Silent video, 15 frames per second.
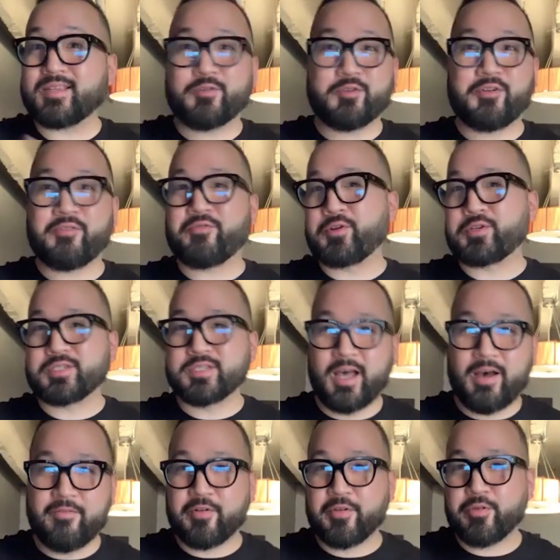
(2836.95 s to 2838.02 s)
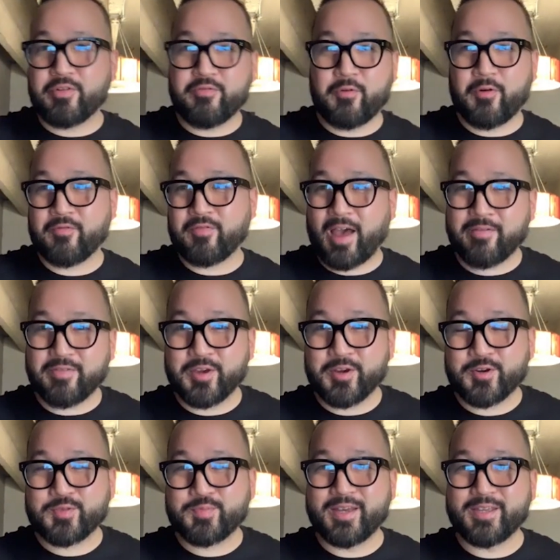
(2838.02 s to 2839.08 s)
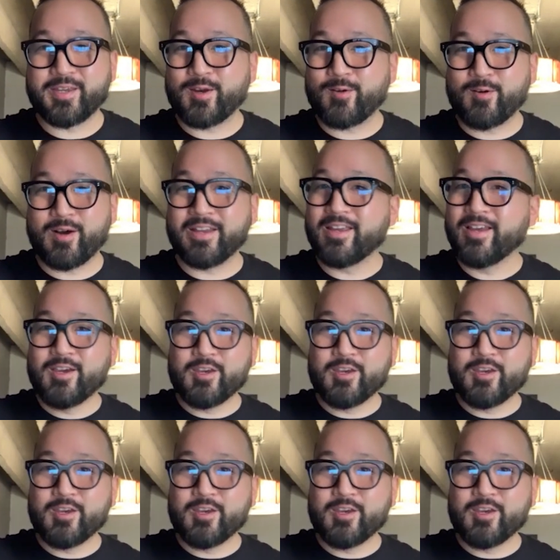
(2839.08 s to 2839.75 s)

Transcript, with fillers: and they're your first love for three, four, five years, but you know what?